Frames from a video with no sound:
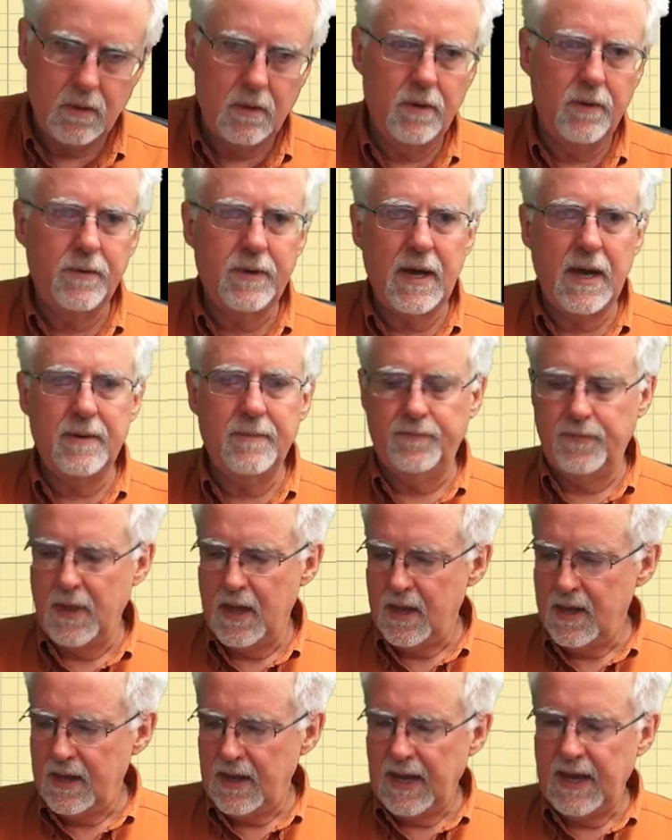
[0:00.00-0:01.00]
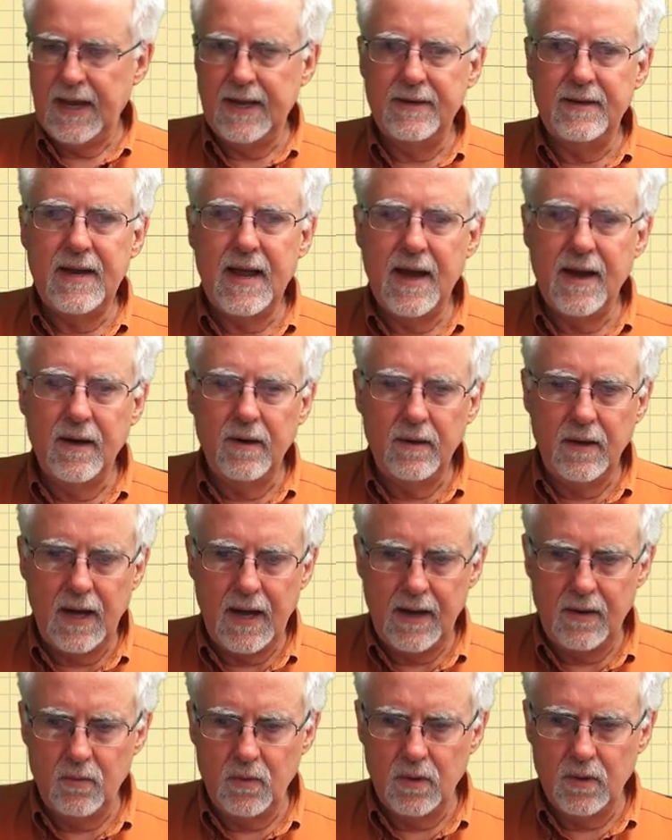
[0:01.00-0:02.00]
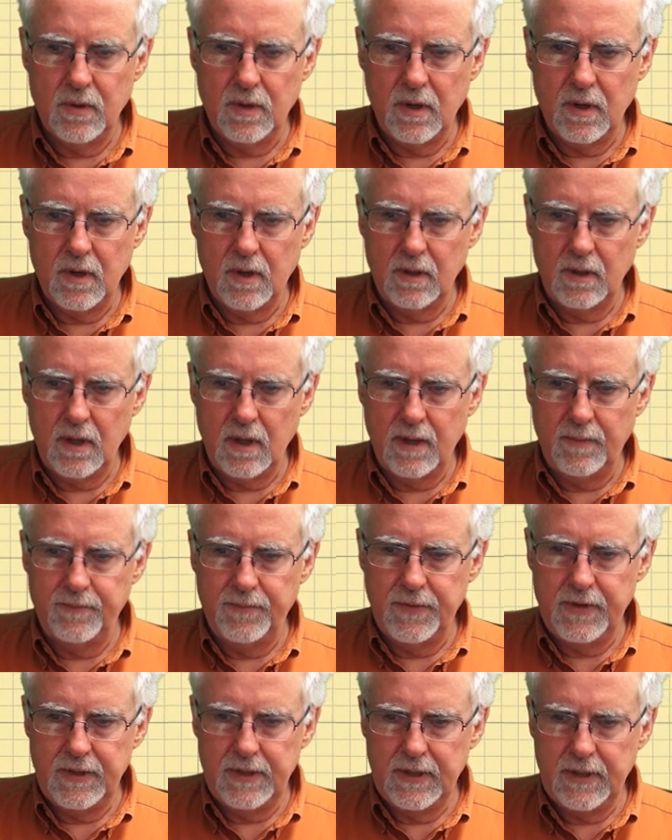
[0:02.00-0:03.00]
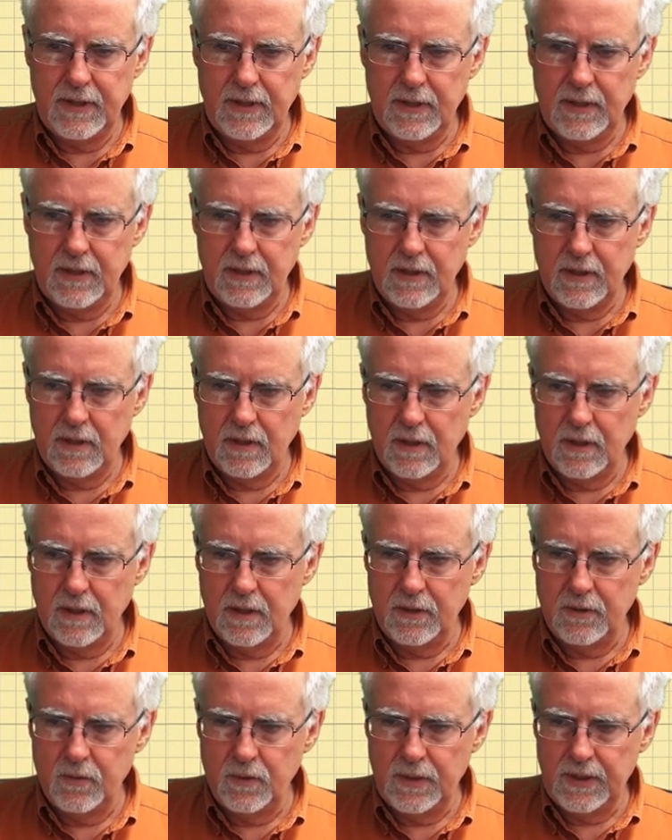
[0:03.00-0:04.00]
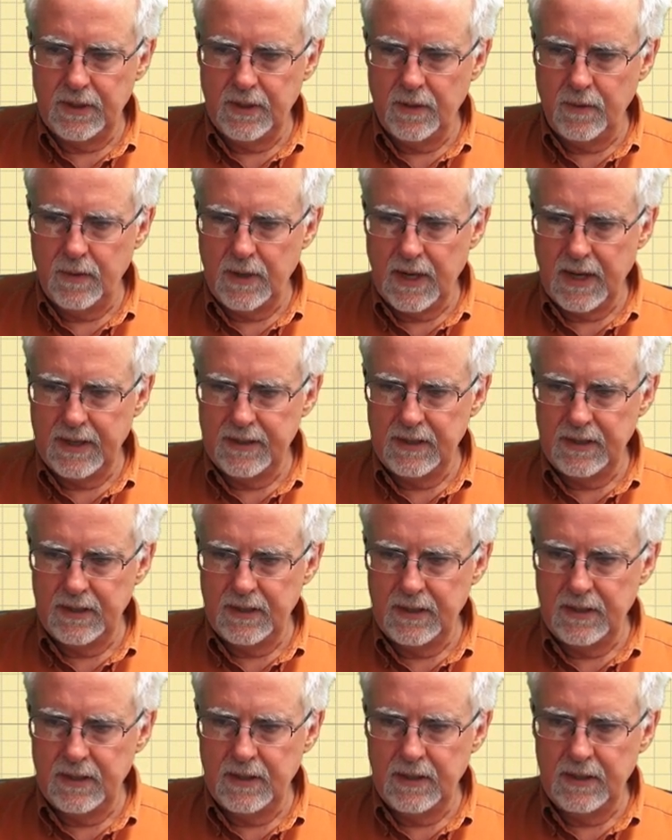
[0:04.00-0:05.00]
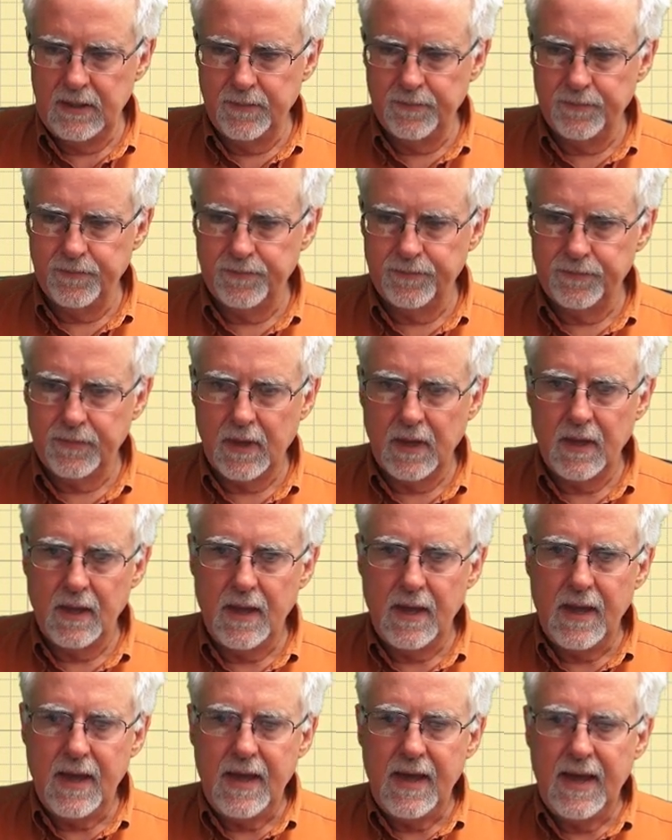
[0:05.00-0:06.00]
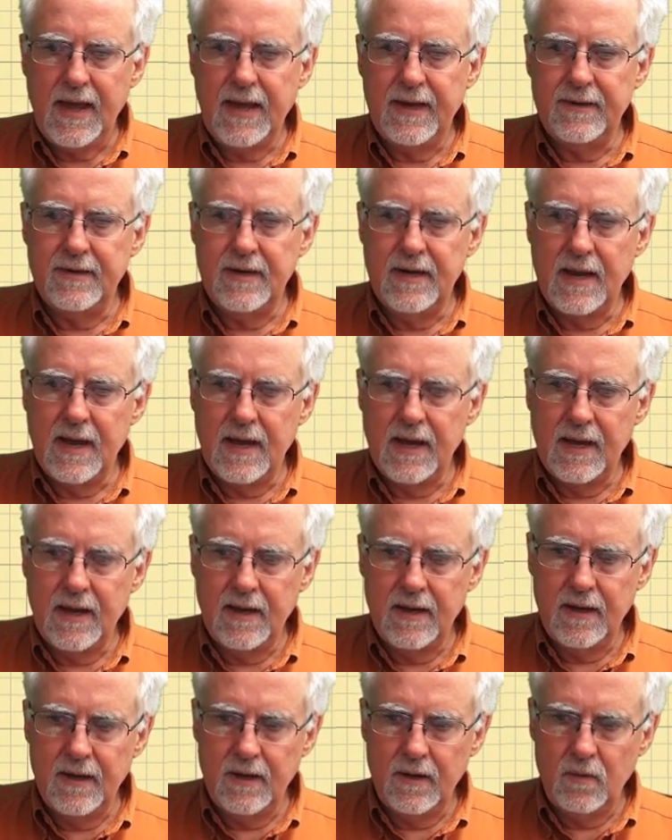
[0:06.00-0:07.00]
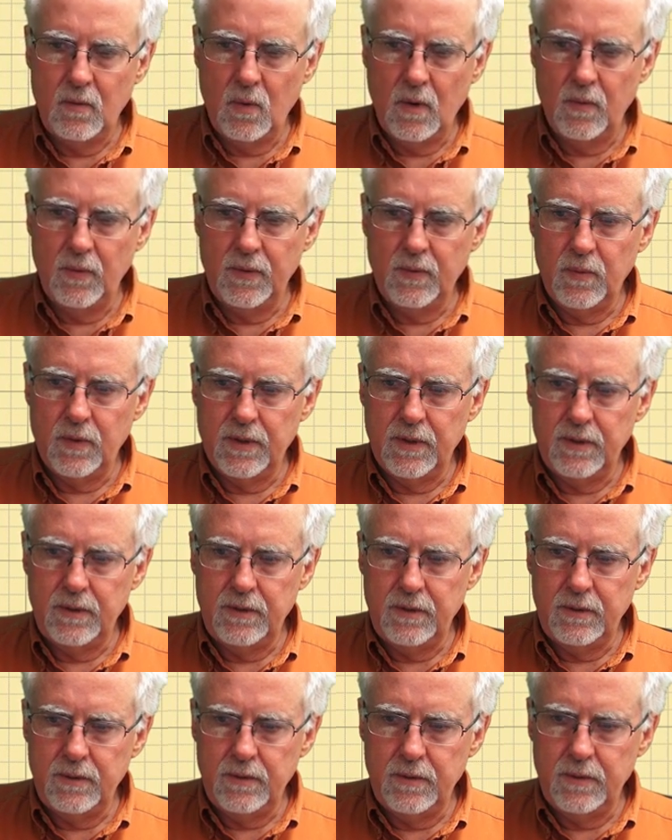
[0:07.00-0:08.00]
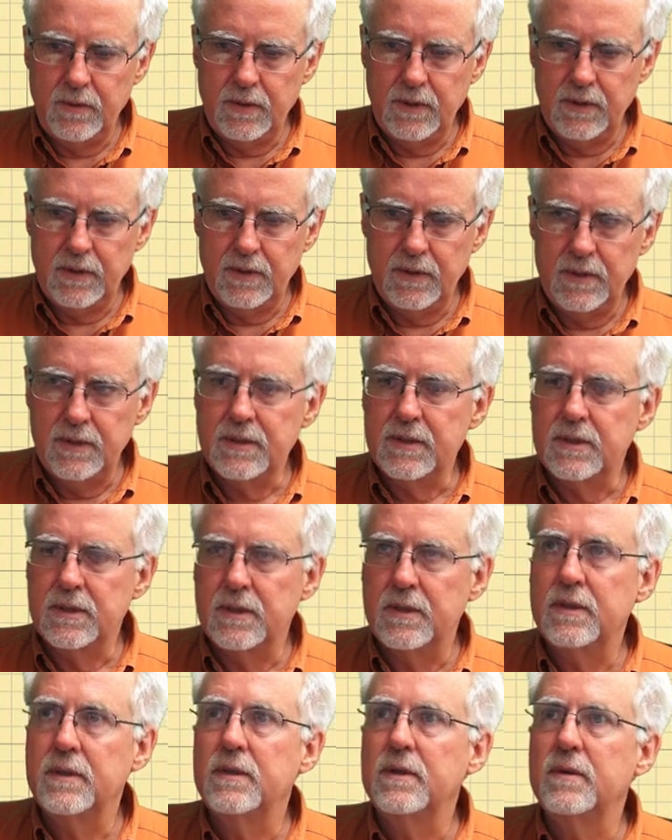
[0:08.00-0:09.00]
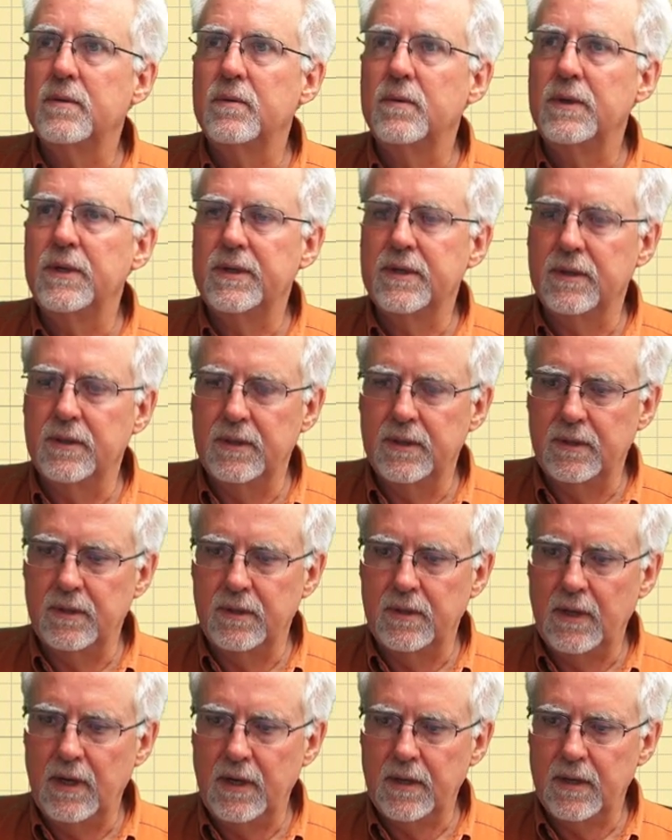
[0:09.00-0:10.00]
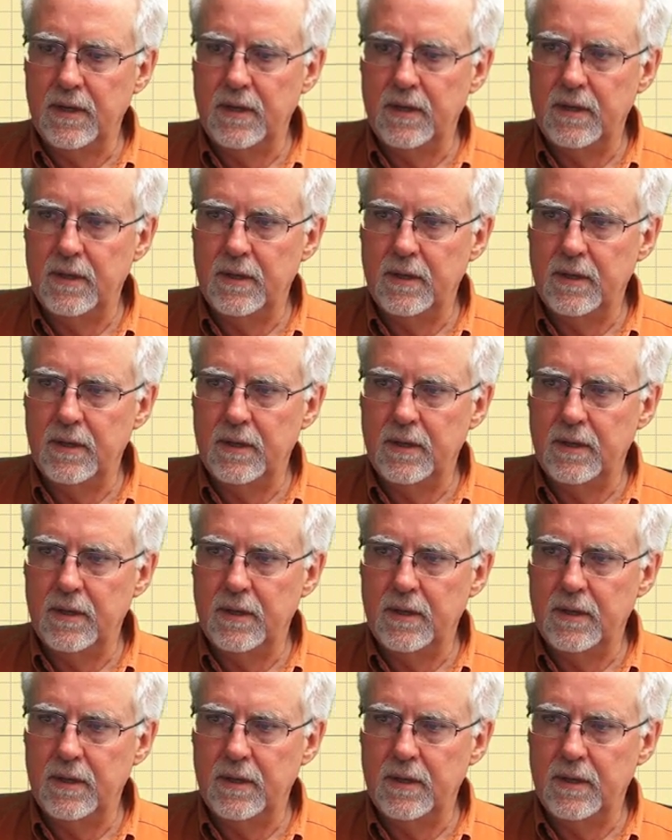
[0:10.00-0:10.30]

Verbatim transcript: Okay, and now I will call up the Arduino I D E, and now what we want to do is, with a little luck,